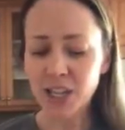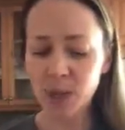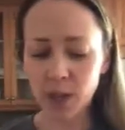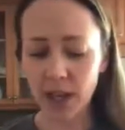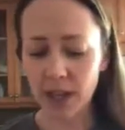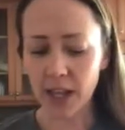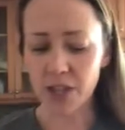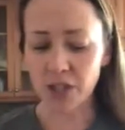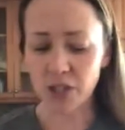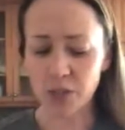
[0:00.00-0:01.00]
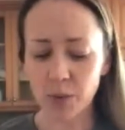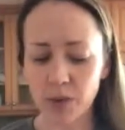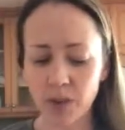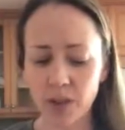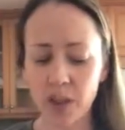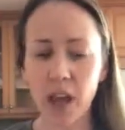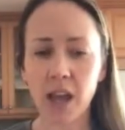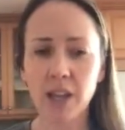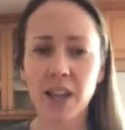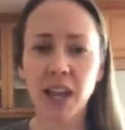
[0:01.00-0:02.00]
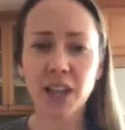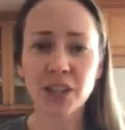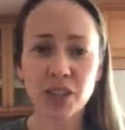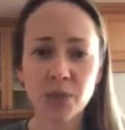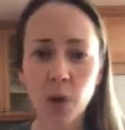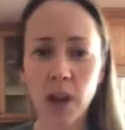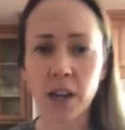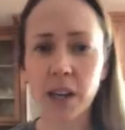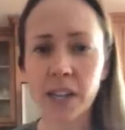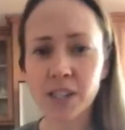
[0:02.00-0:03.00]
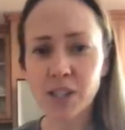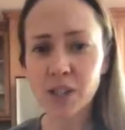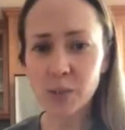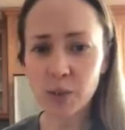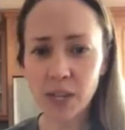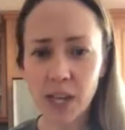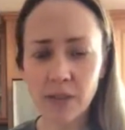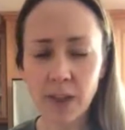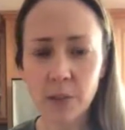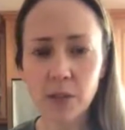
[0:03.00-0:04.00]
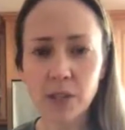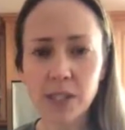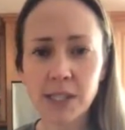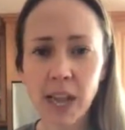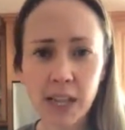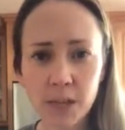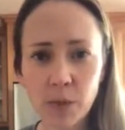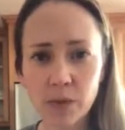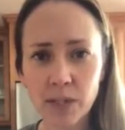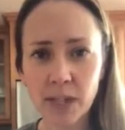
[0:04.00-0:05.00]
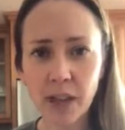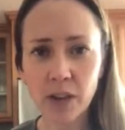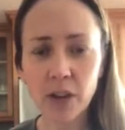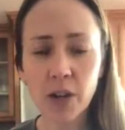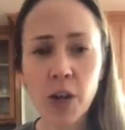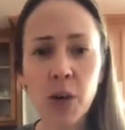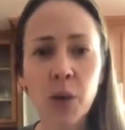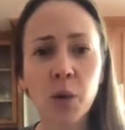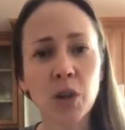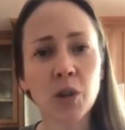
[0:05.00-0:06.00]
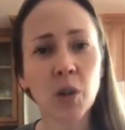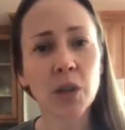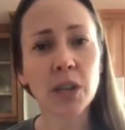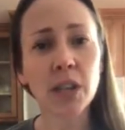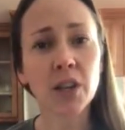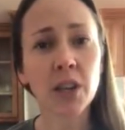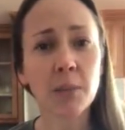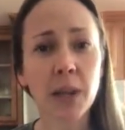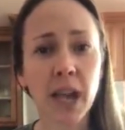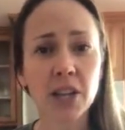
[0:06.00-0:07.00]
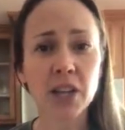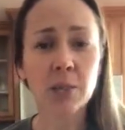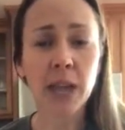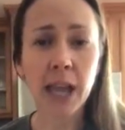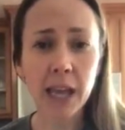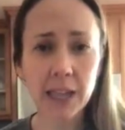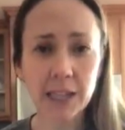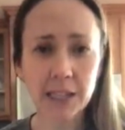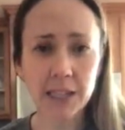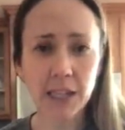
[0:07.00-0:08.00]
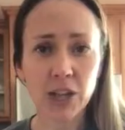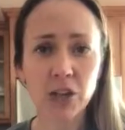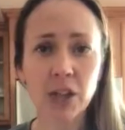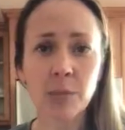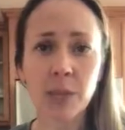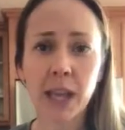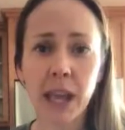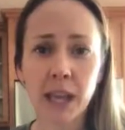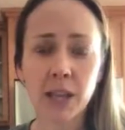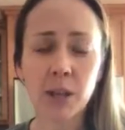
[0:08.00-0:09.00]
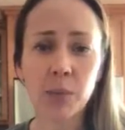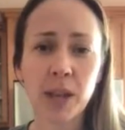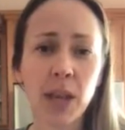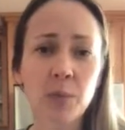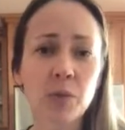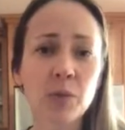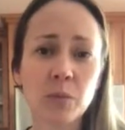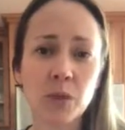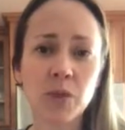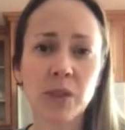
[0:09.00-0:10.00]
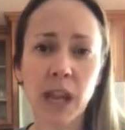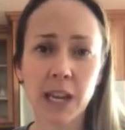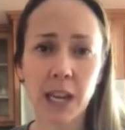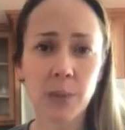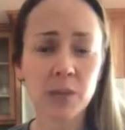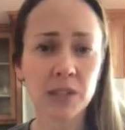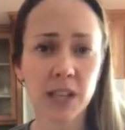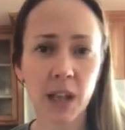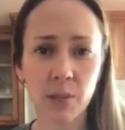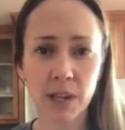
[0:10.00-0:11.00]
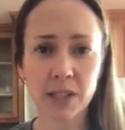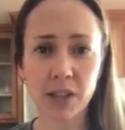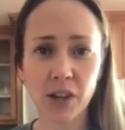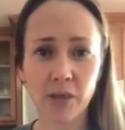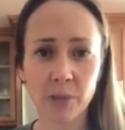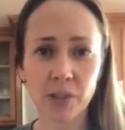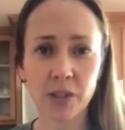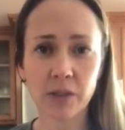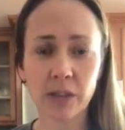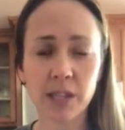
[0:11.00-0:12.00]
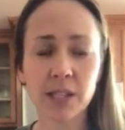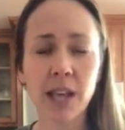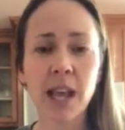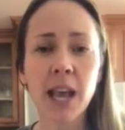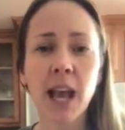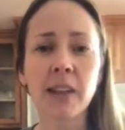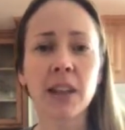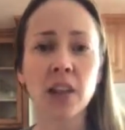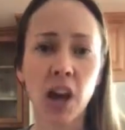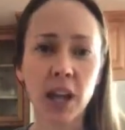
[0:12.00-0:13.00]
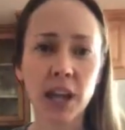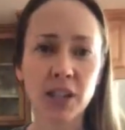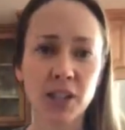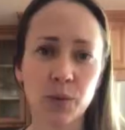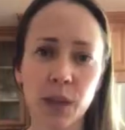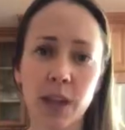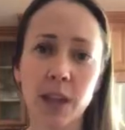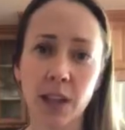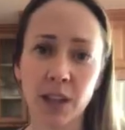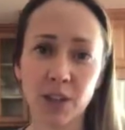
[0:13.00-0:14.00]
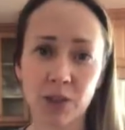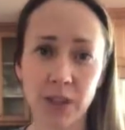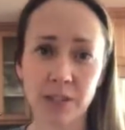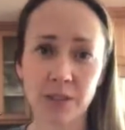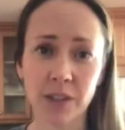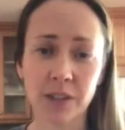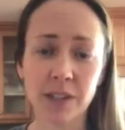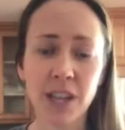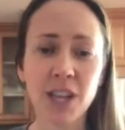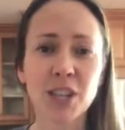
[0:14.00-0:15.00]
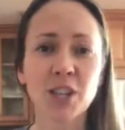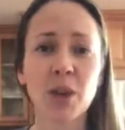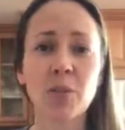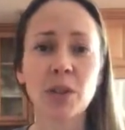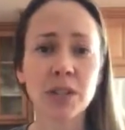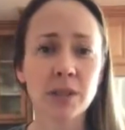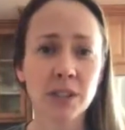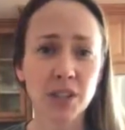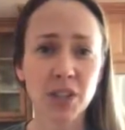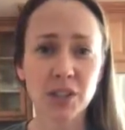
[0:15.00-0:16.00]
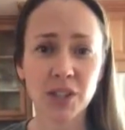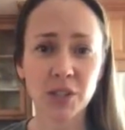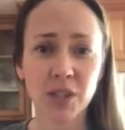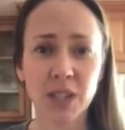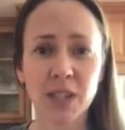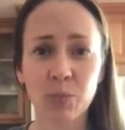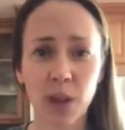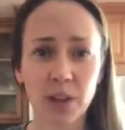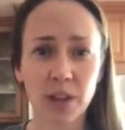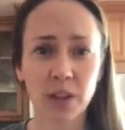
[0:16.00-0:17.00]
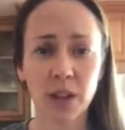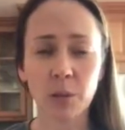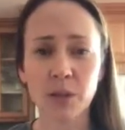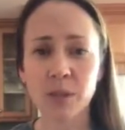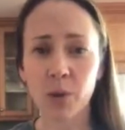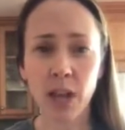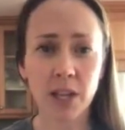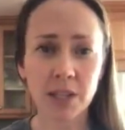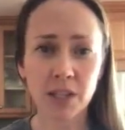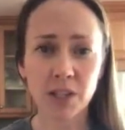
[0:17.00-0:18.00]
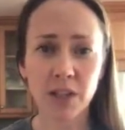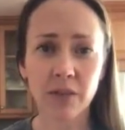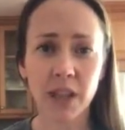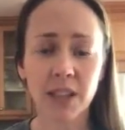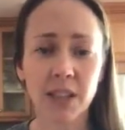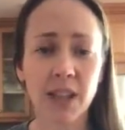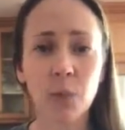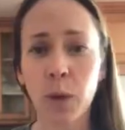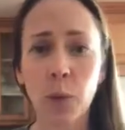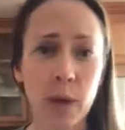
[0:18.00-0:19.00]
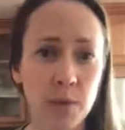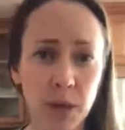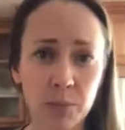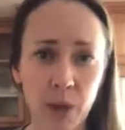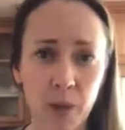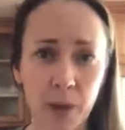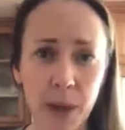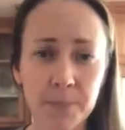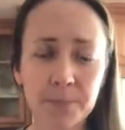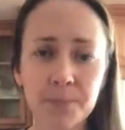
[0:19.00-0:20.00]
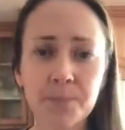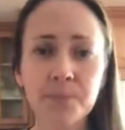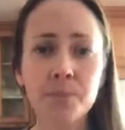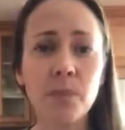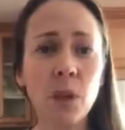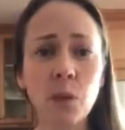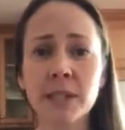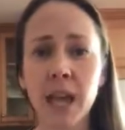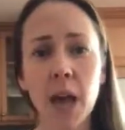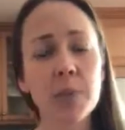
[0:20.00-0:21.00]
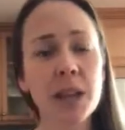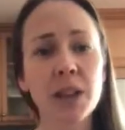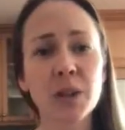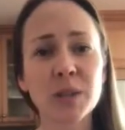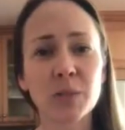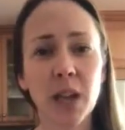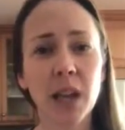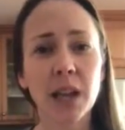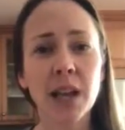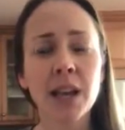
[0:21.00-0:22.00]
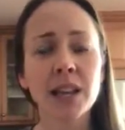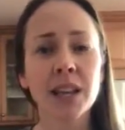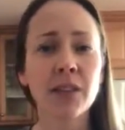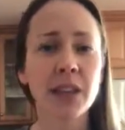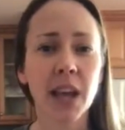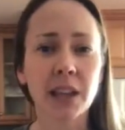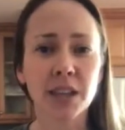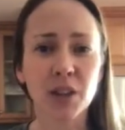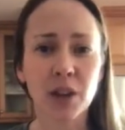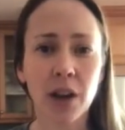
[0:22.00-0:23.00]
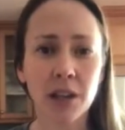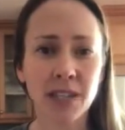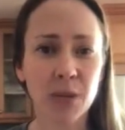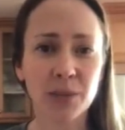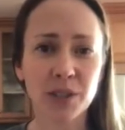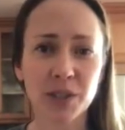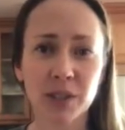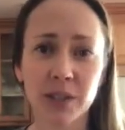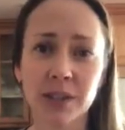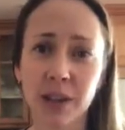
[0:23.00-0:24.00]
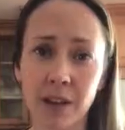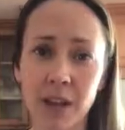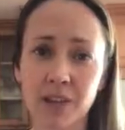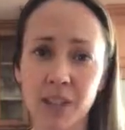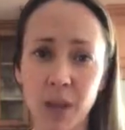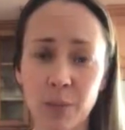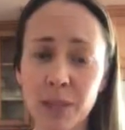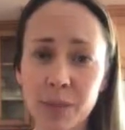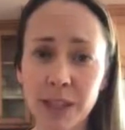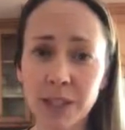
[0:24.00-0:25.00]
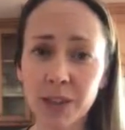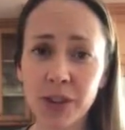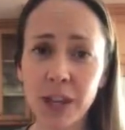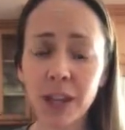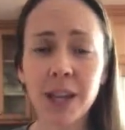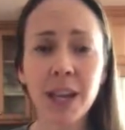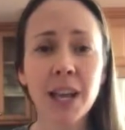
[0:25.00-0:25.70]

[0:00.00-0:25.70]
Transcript: So what that allows you to do with your cloth and just water is the super tiny fibers tightly woven together. When you go to clean, you're going to be actually mechanically cleaning. You're going to mechanically pick up and remove 99% of that bacteria from the surface and then lock it in so well that nothing transfers. So most of us are used to using a spray cleaner that will spray onto the surface and then we wipe it up right away. What's happening though is we're not leaving that cleaner in contact with the surface long enough to kill much bacteria.